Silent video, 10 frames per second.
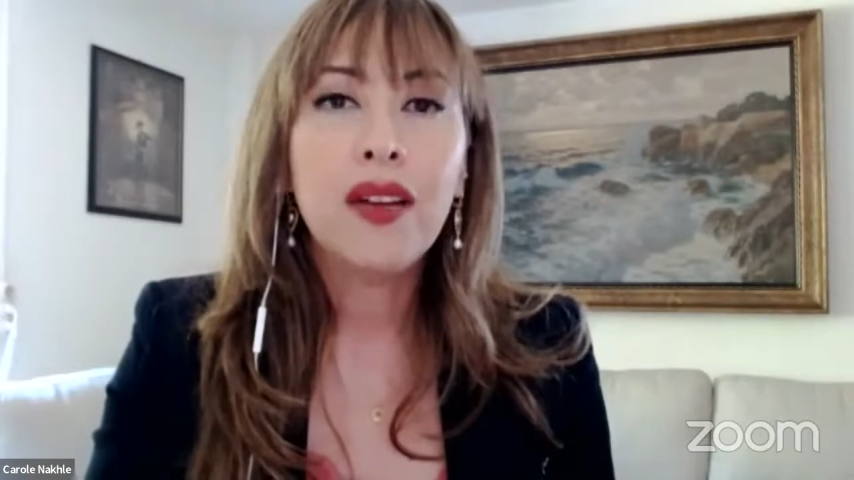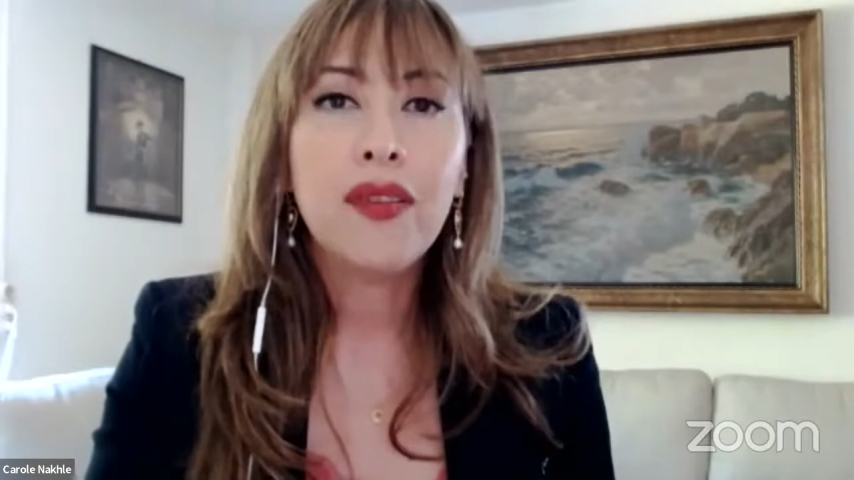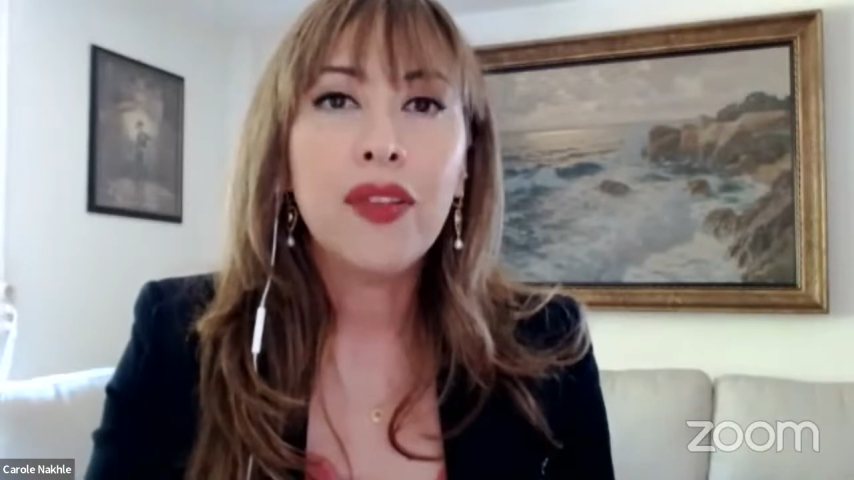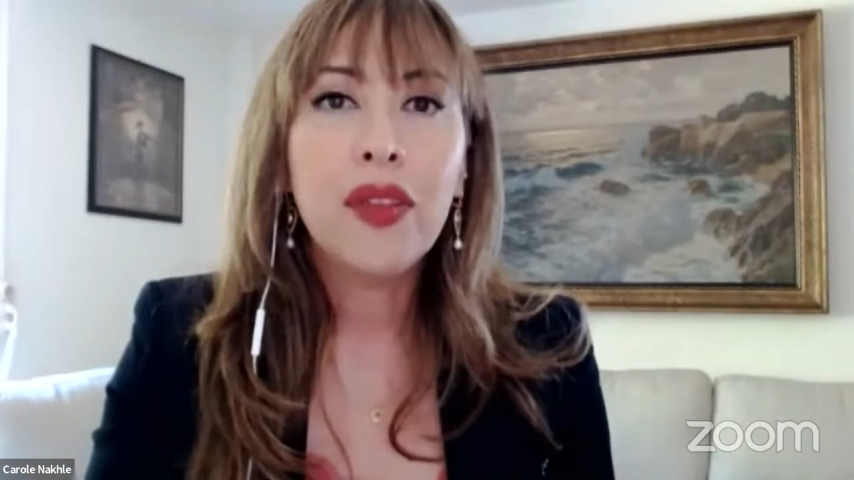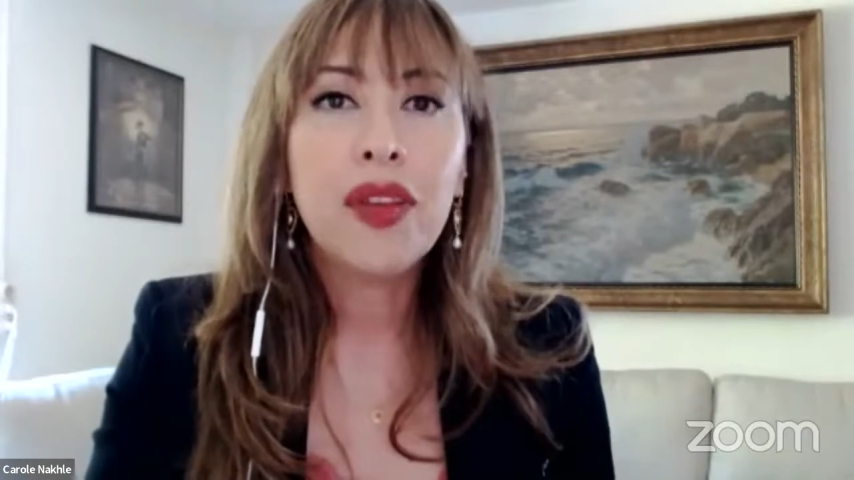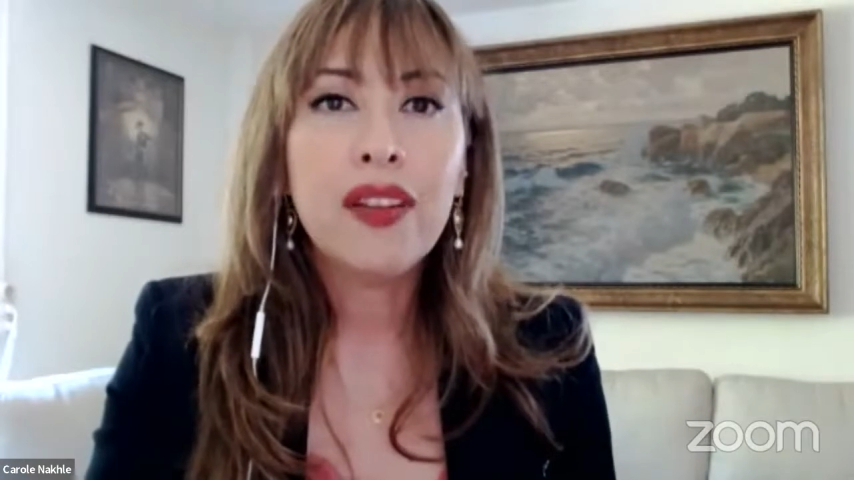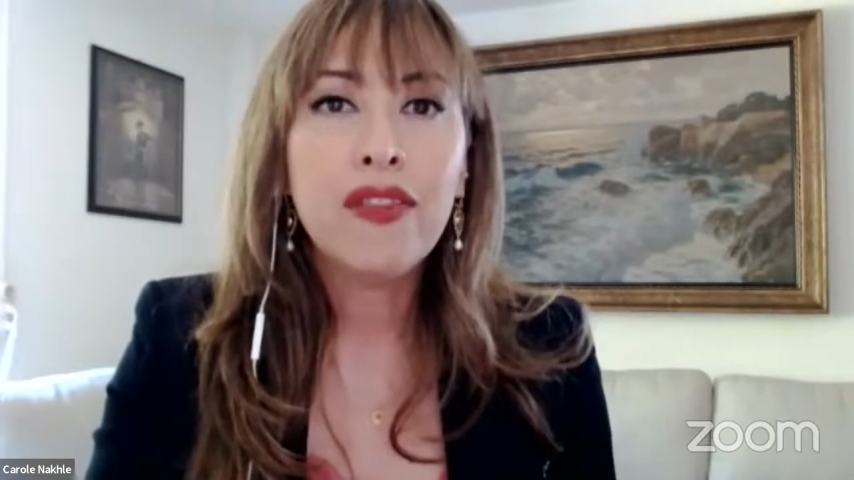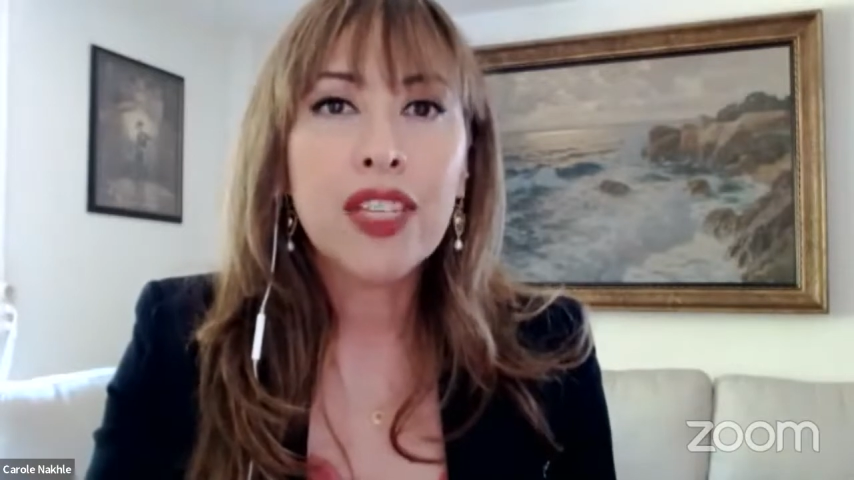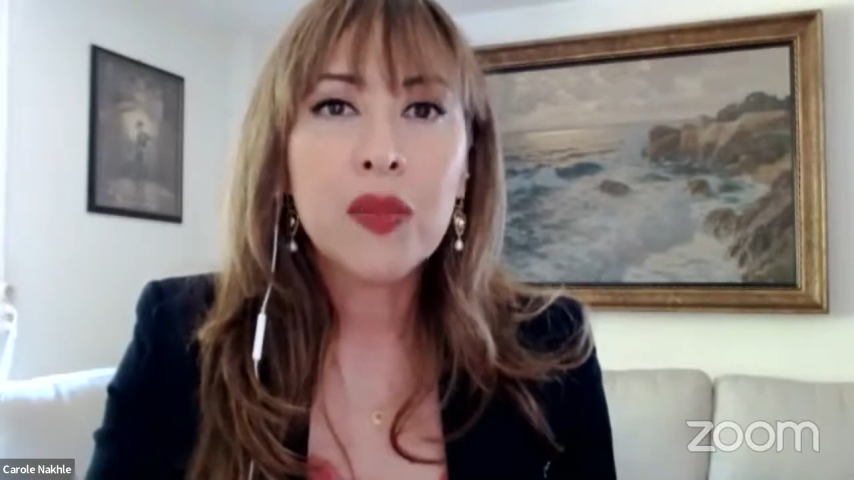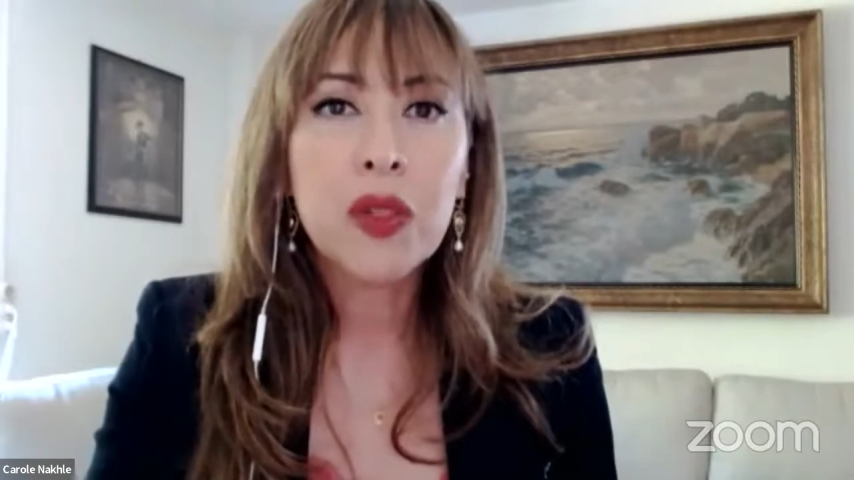further
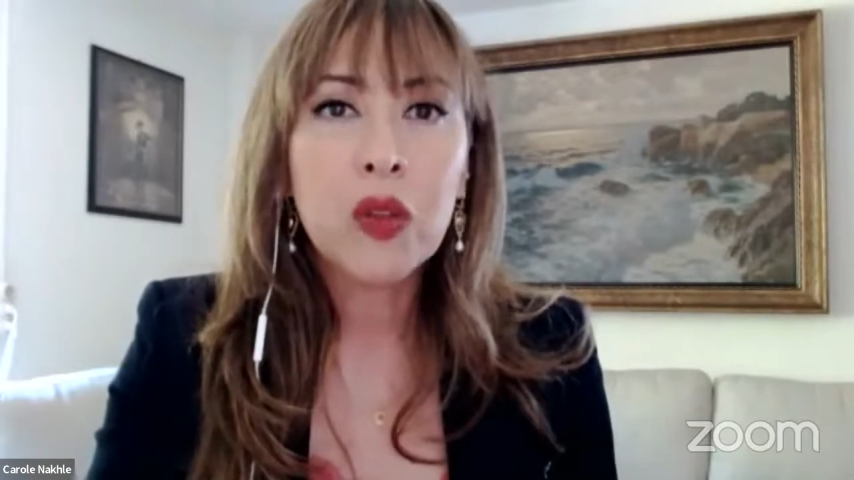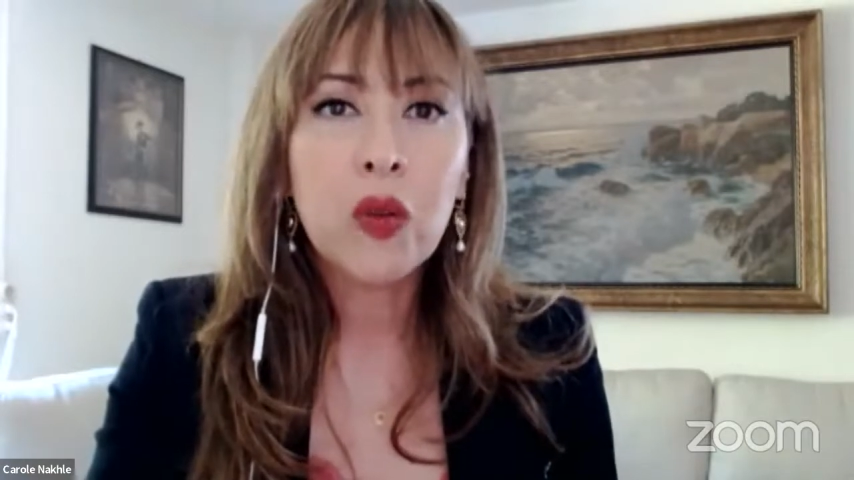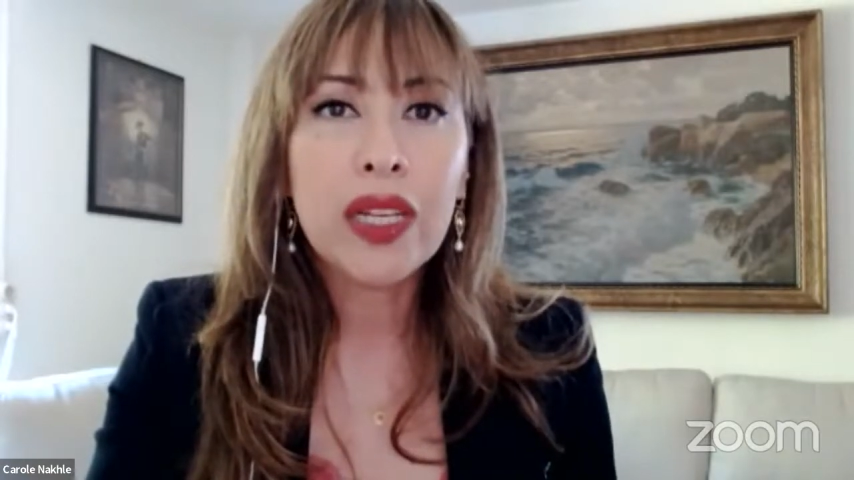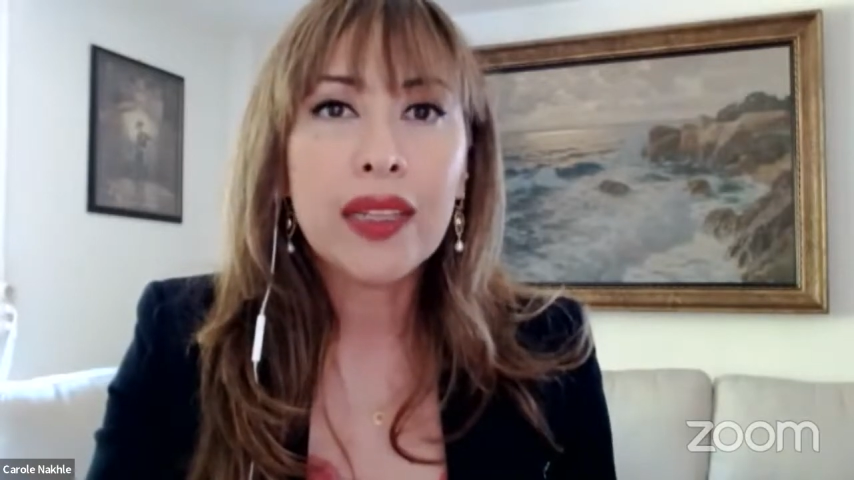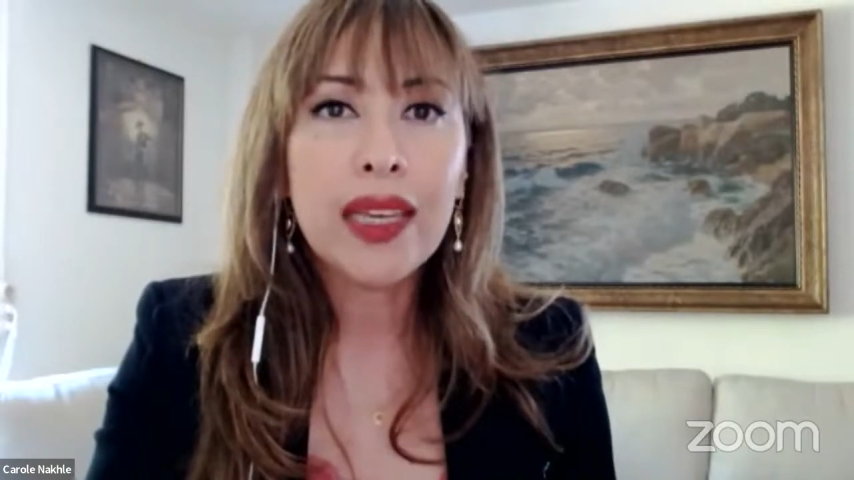investment in oil and